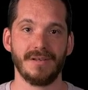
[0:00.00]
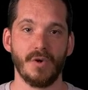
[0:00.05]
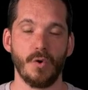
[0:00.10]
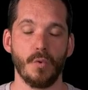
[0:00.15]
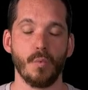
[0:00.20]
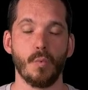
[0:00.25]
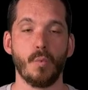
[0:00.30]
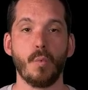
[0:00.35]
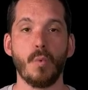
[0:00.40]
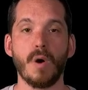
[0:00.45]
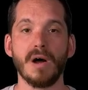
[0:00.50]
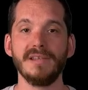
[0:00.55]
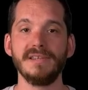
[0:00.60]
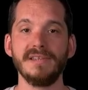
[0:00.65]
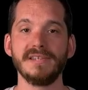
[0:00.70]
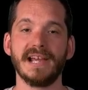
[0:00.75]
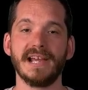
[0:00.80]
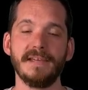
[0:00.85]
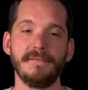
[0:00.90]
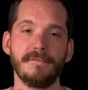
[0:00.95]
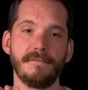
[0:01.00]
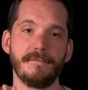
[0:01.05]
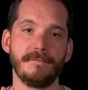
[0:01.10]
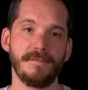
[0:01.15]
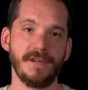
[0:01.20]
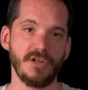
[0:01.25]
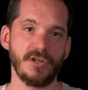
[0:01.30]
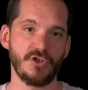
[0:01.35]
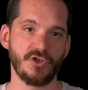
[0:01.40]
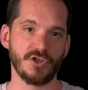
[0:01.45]
Once a
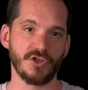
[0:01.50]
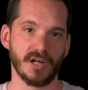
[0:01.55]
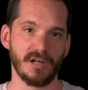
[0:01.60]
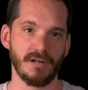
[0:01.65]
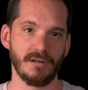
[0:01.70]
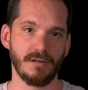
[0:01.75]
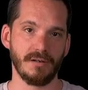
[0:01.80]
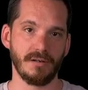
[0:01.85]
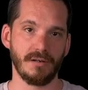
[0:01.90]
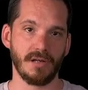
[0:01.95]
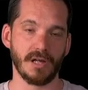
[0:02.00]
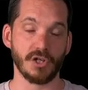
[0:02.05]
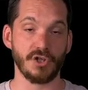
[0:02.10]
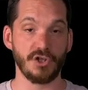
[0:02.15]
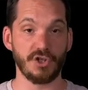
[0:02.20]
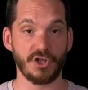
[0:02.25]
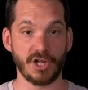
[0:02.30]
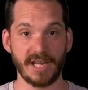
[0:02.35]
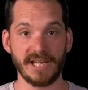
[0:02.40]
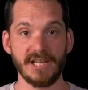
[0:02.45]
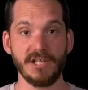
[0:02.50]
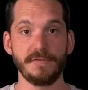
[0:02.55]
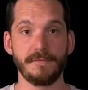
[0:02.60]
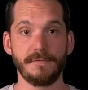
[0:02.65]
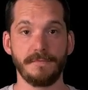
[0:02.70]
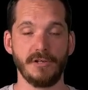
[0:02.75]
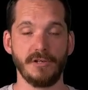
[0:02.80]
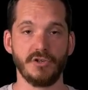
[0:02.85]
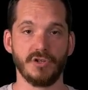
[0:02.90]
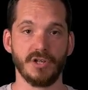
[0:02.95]
feature, a change
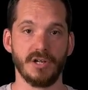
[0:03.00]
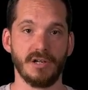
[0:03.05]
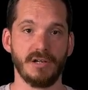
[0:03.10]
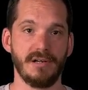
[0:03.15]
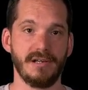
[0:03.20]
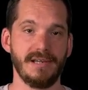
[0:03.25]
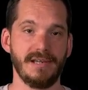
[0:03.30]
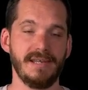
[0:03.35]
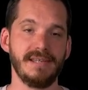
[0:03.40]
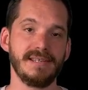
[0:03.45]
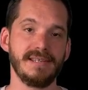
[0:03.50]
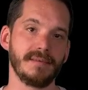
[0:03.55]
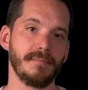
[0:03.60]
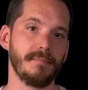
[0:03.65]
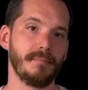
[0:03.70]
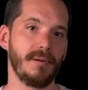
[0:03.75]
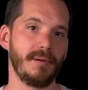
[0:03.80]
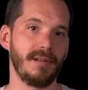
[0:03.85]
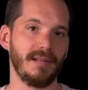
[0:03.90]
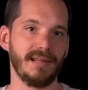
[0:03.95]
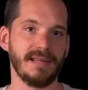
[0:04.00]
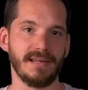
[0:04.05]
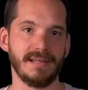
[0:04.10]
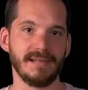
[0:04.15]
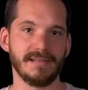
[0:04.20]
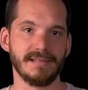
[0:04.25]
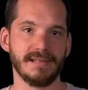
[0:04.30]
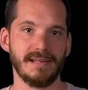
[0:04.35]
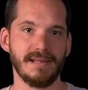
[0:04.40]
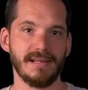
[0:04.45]
feature, is
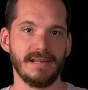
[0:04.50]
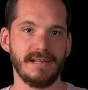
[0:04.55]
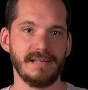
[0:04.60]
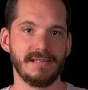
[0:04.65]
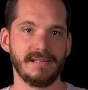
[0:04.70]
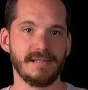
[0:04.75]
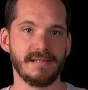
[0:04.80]
complete, it's